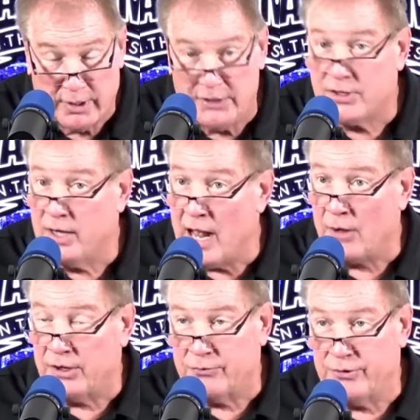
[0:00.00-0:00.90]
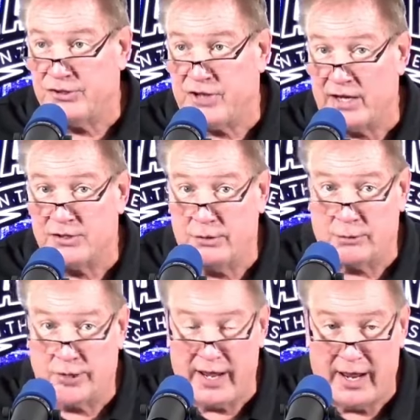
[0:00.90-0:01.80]
He's now got 3 sacks in
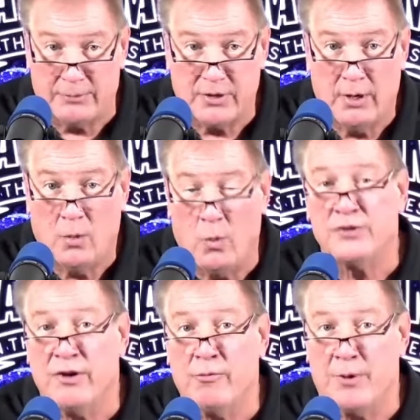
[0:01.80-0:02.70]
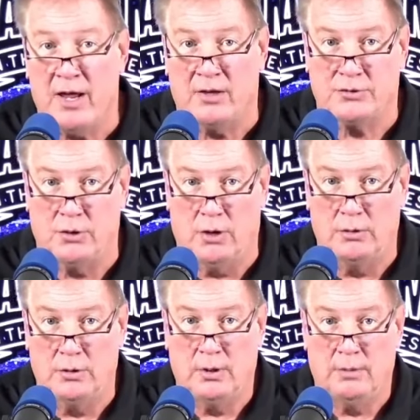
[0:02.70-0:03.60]
3 games. Where's everybody else, though?
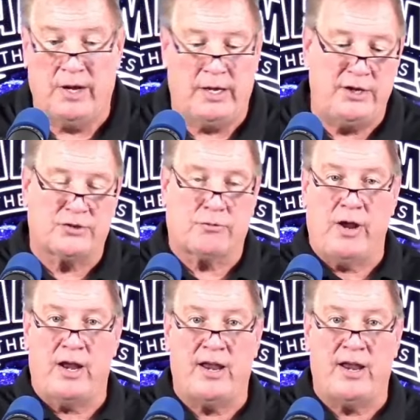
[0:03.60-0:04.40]
Man, he's creating